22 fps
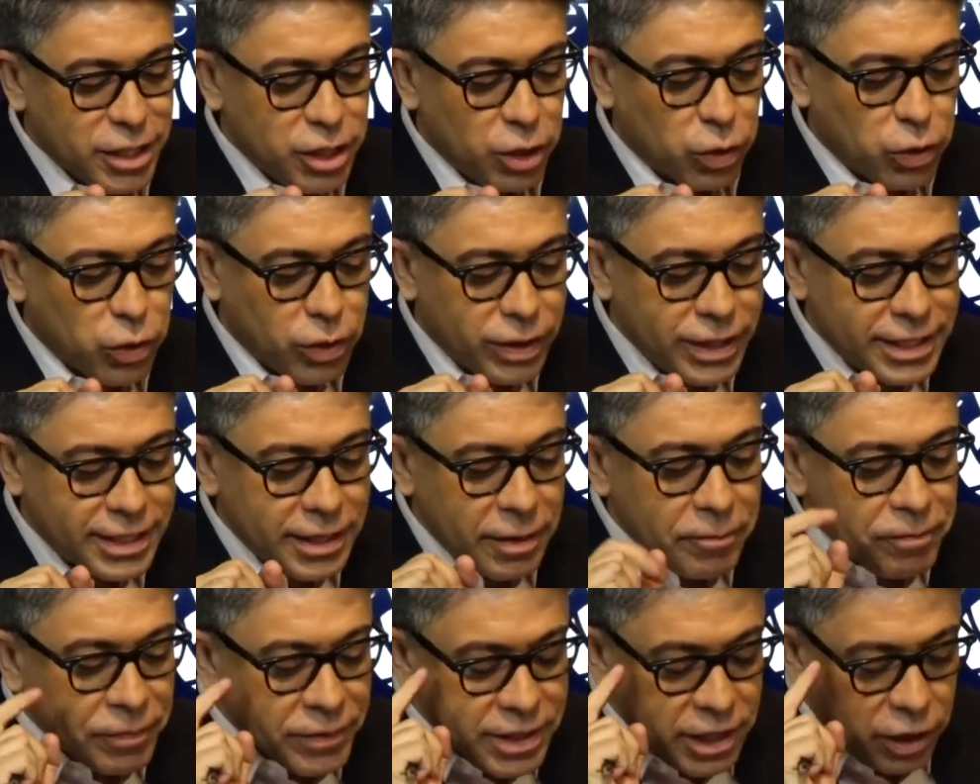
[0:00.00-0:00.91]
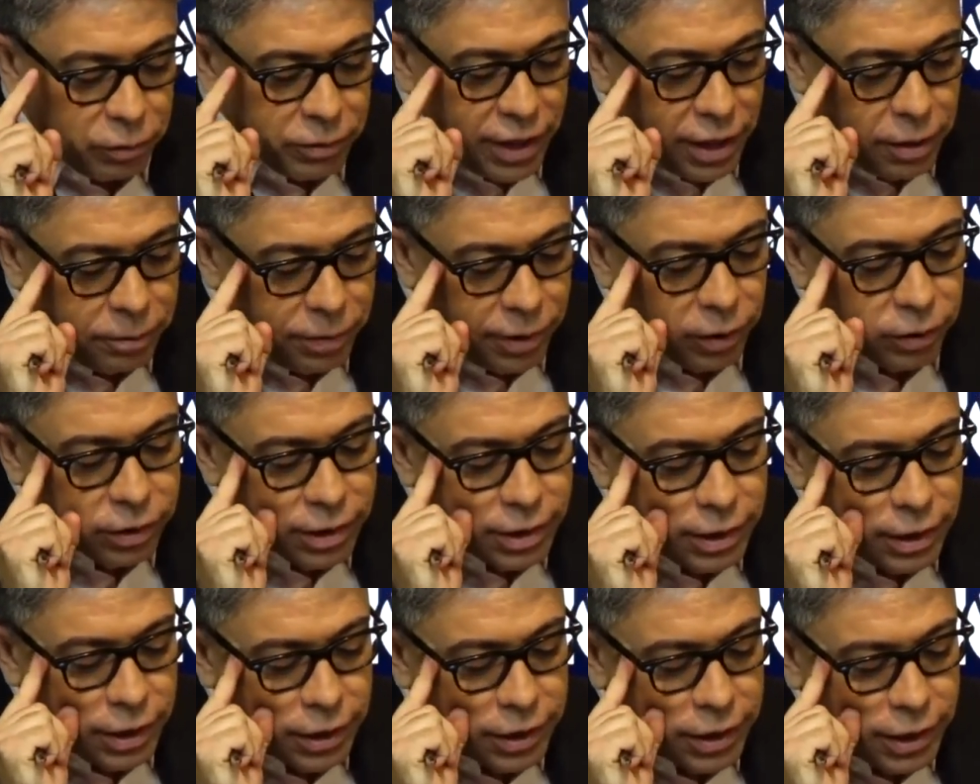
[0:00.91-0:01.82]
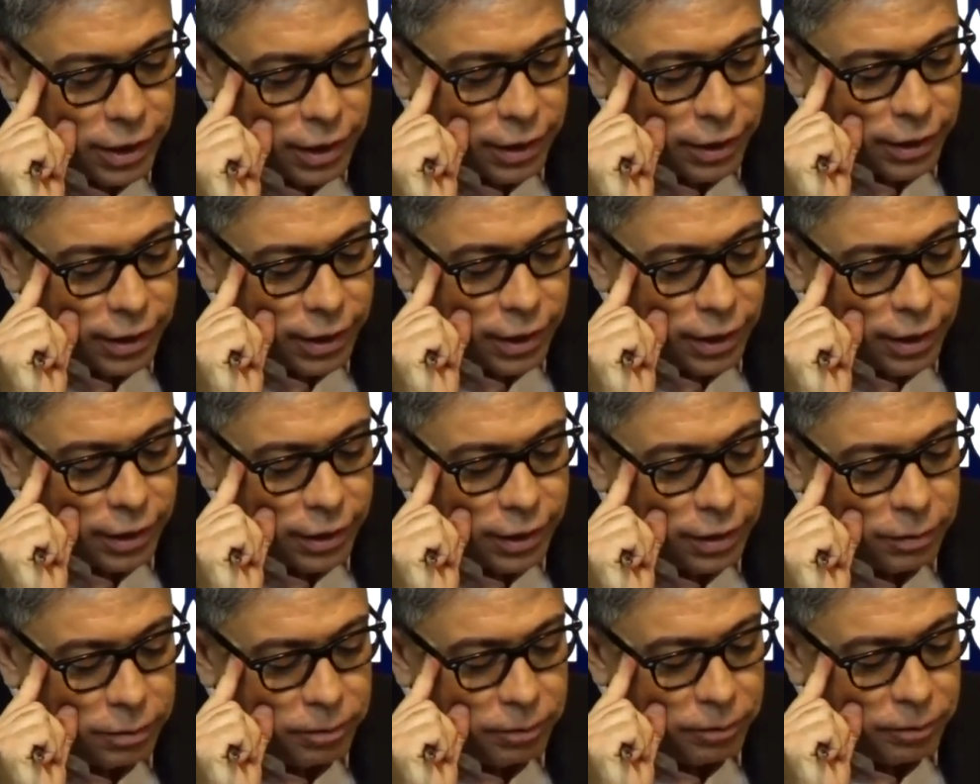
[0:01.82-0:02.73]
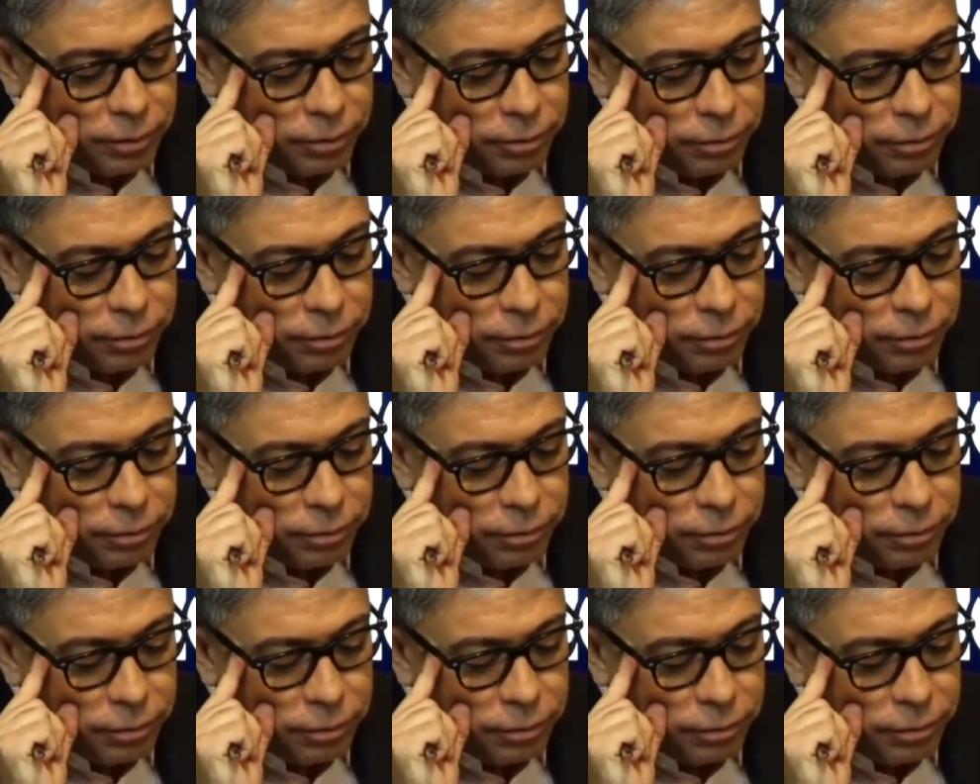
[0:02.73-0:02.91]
So, Chris, tell me about the